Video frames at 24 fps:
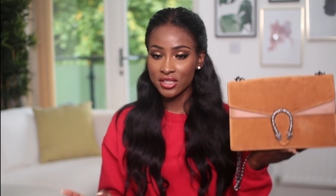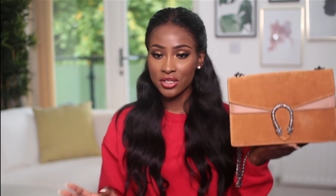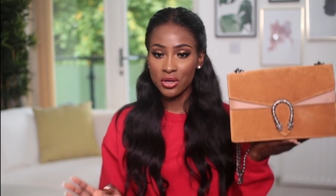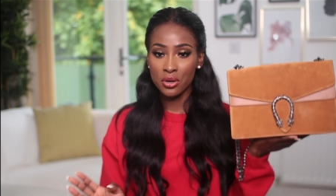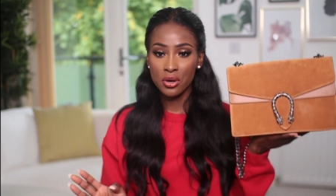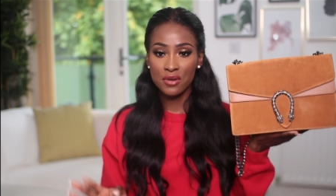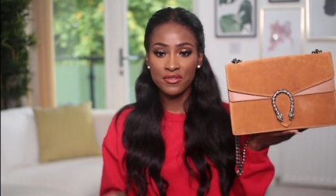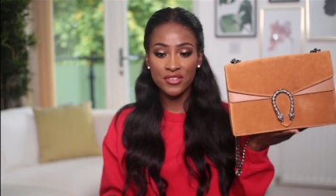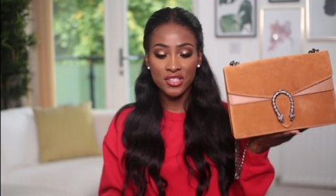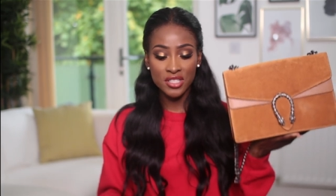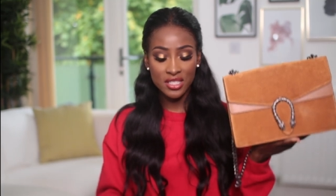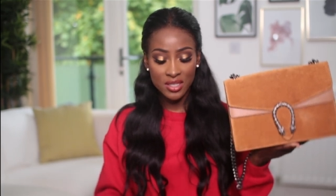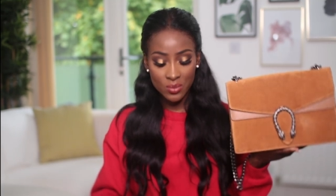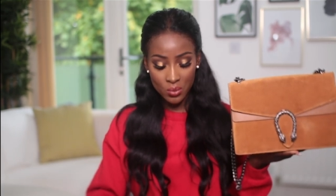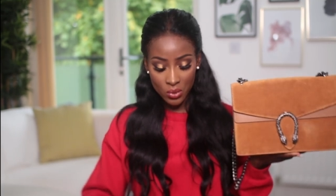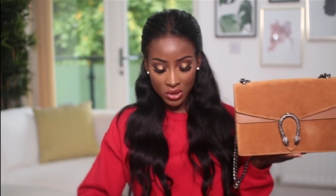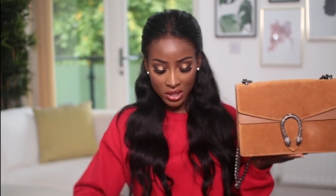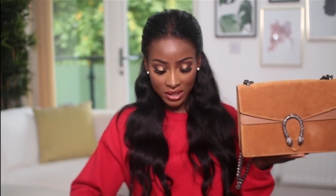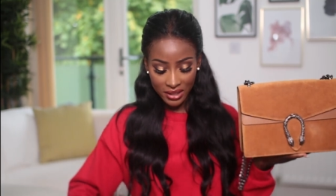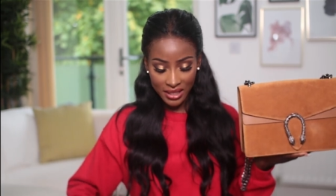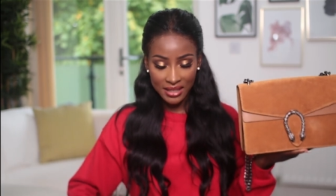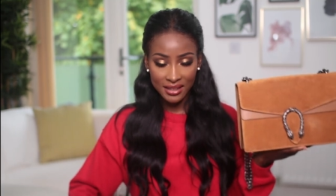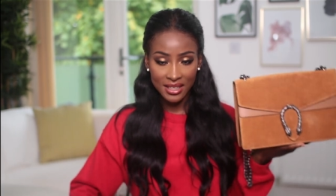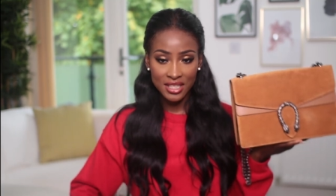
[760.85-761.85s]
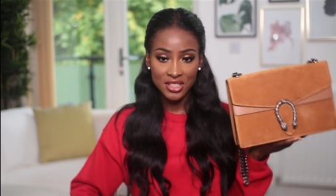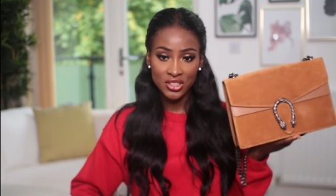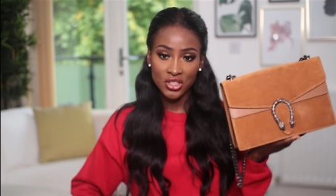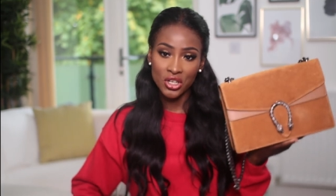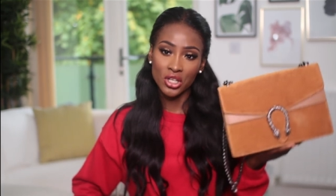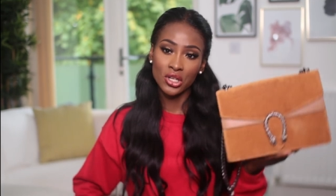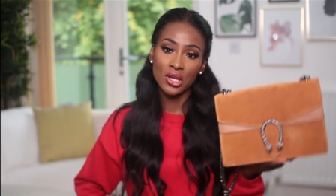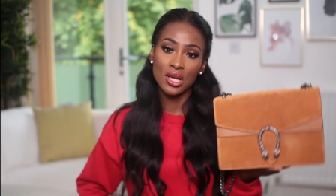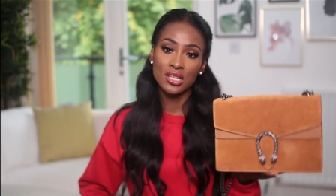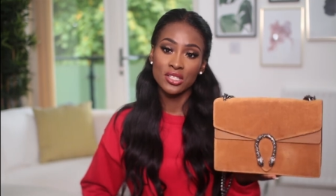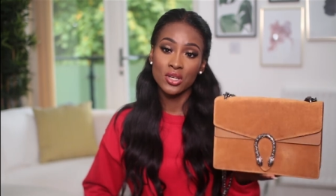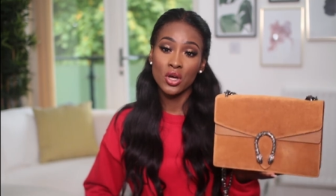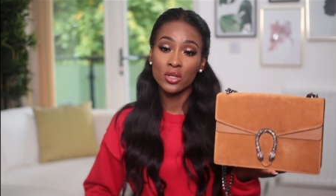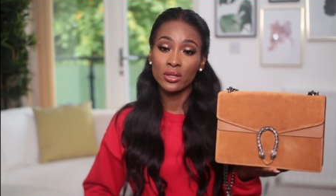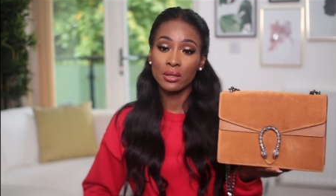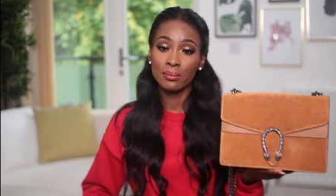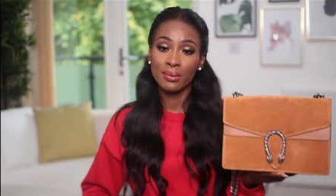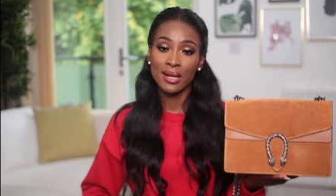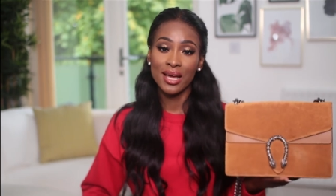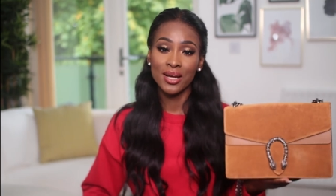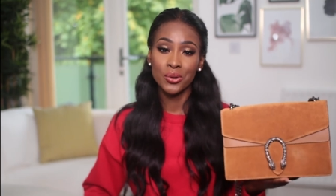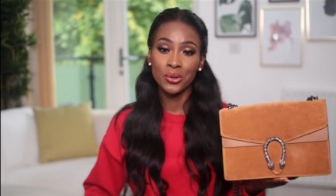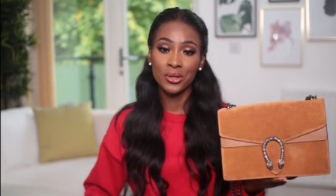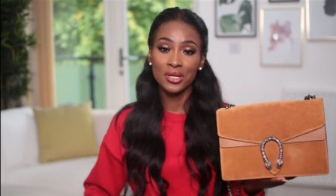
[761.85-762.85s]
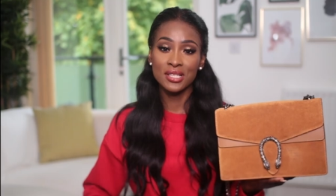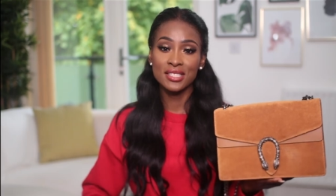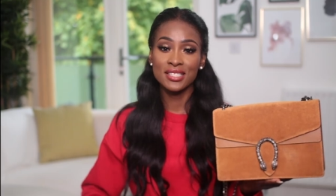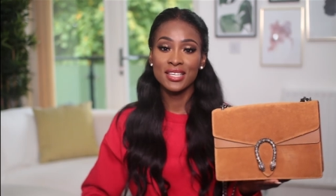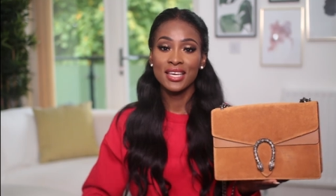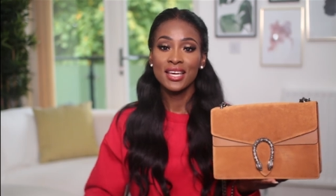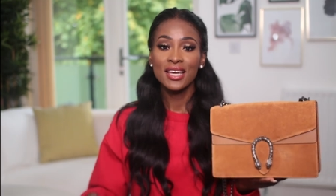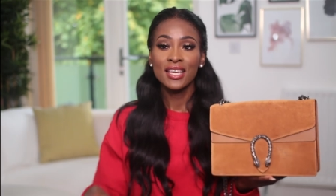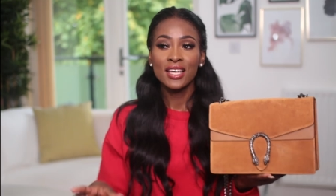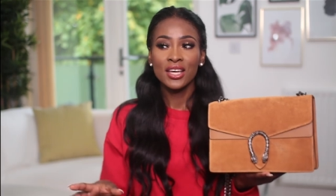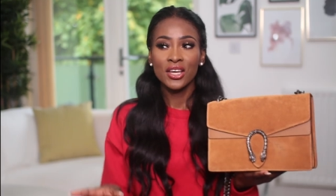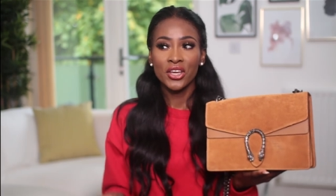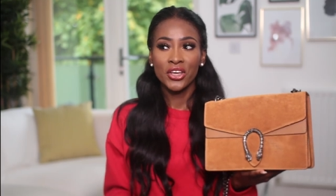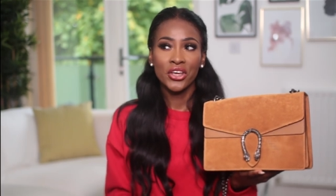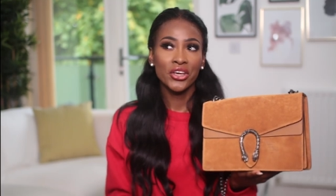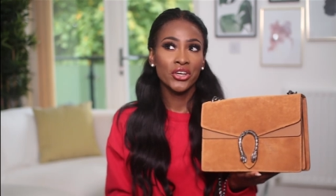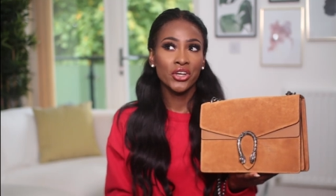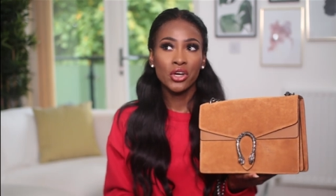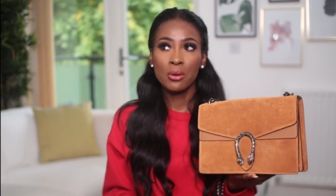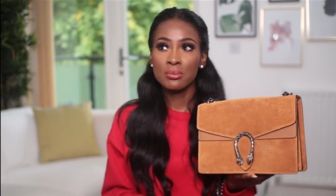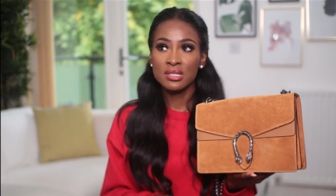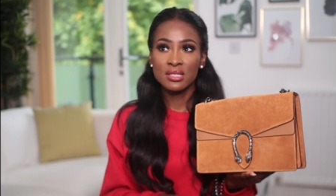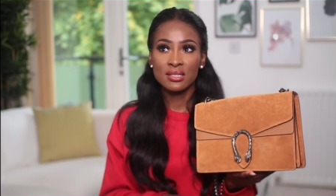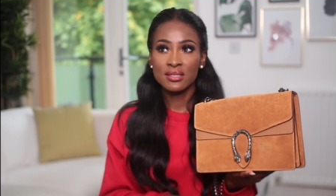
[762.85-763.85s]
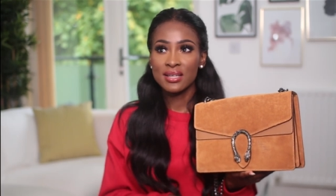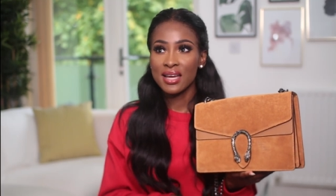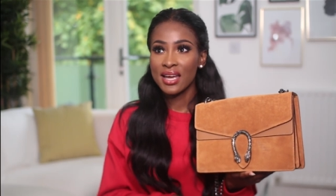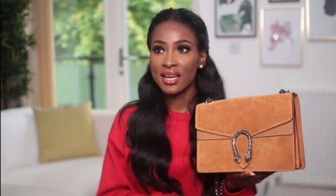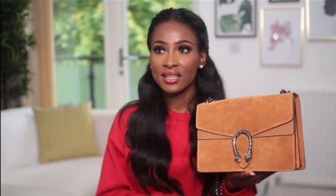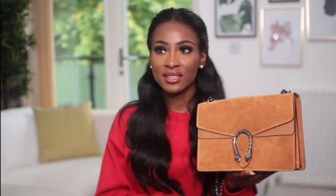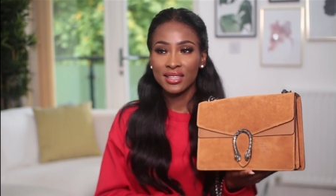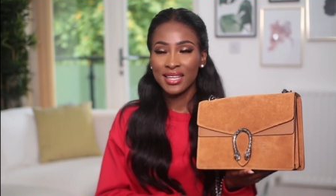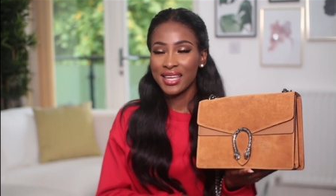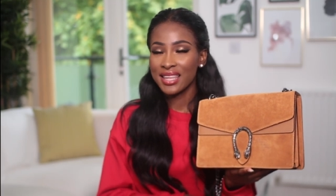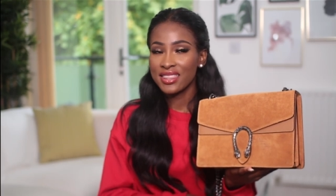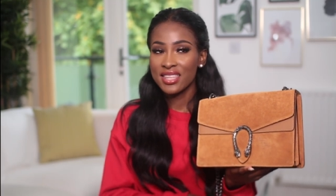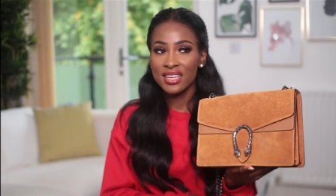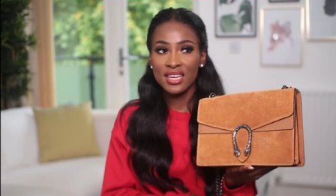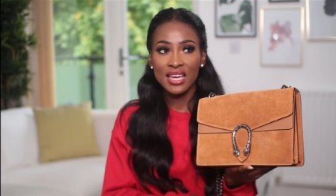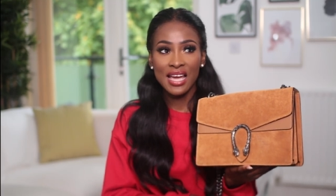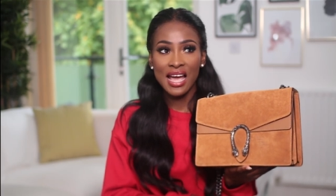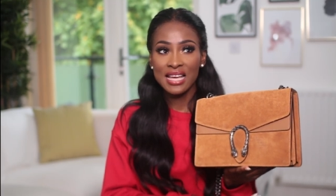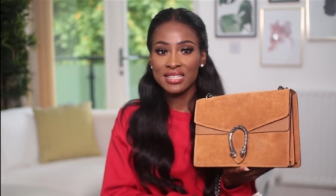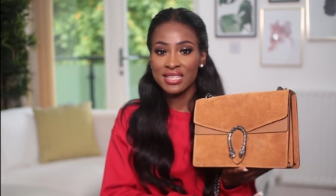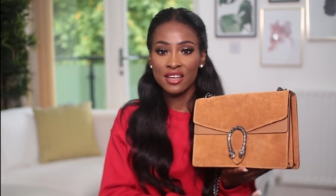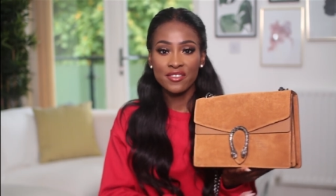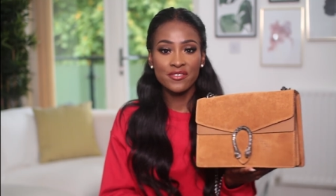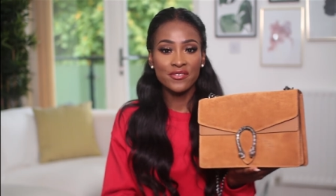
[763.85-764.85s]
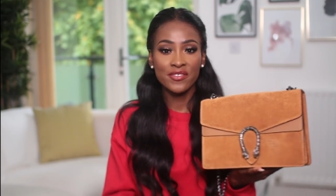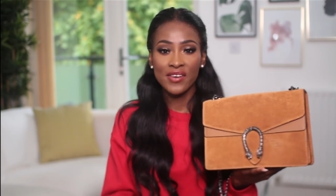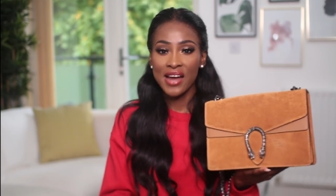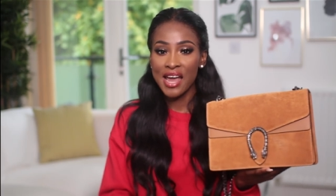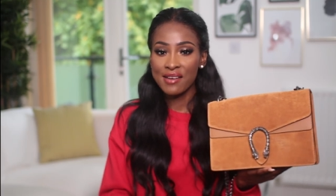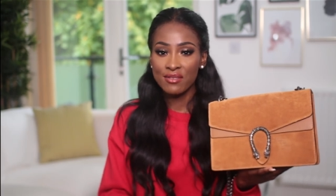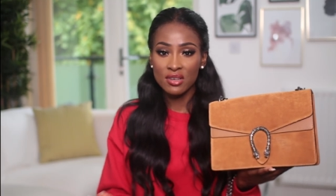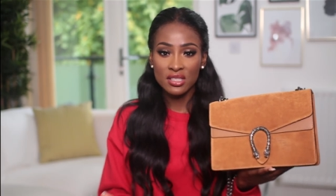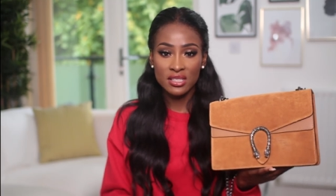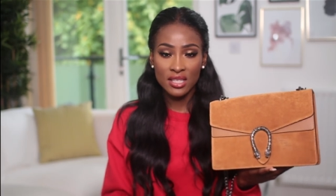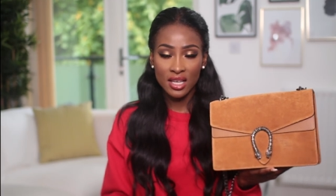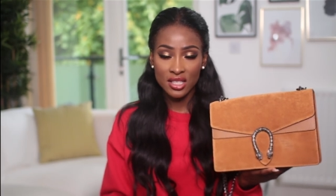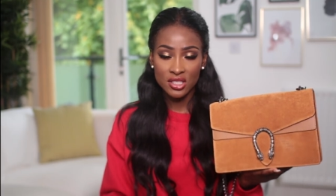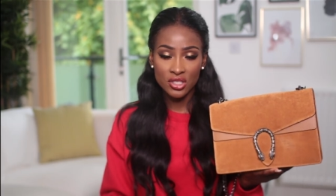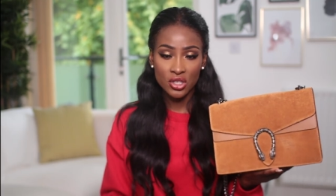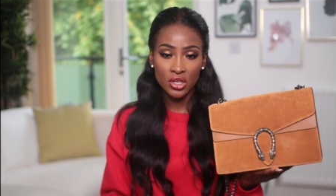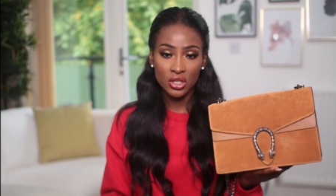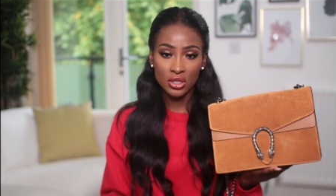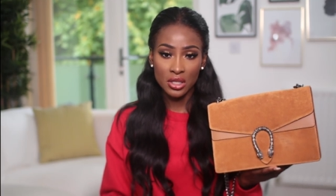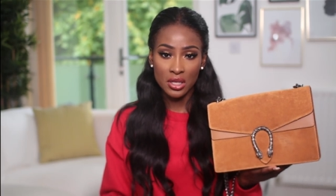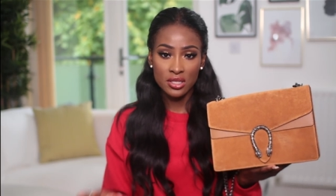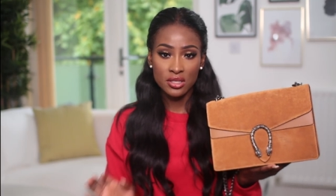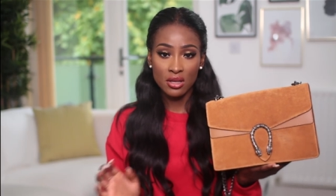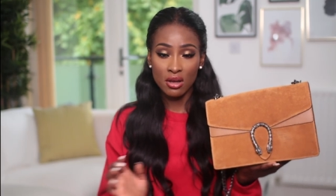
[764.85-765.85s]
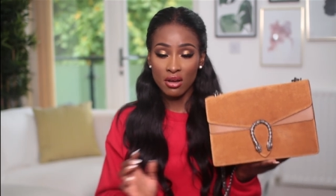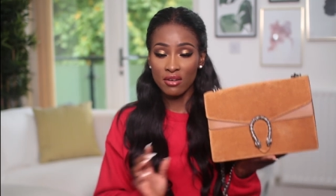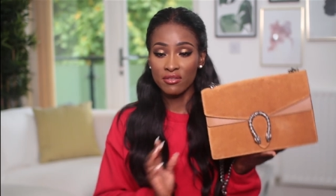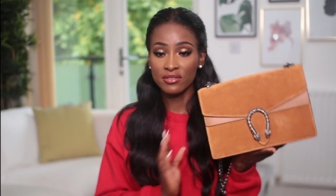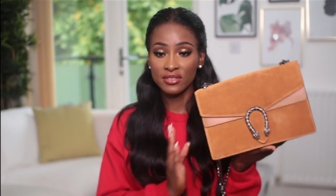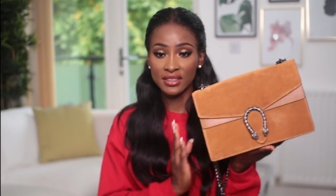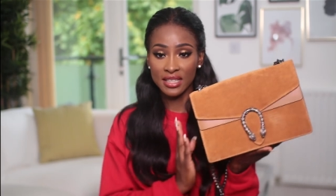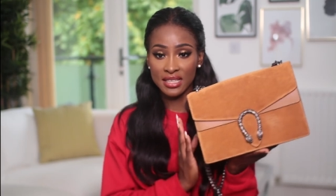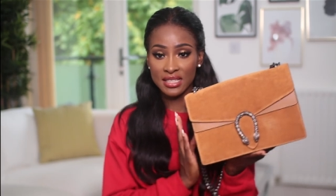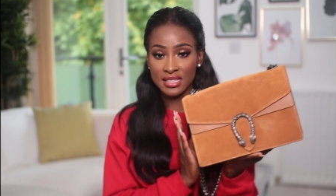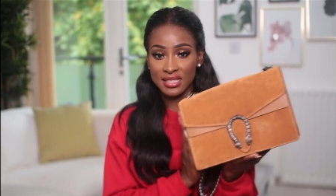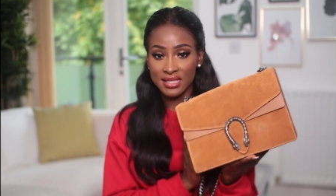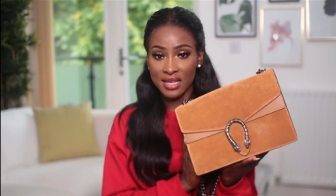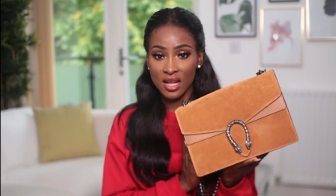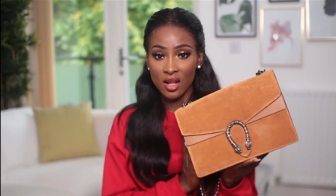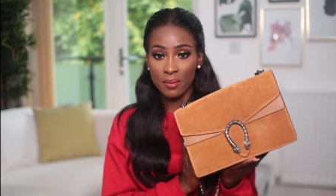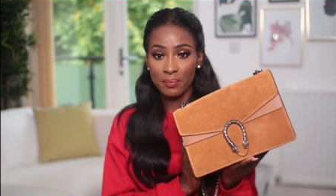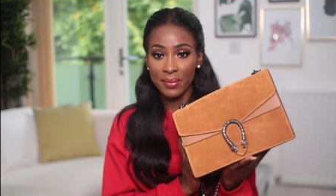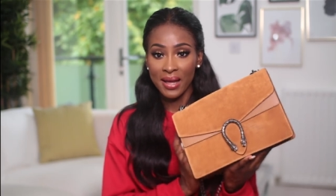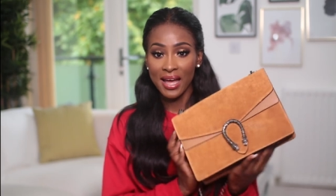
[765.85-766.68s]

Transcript: So if you didn't want to get these colours or the black ones, it comes in like, I think it has like five or six colours of this style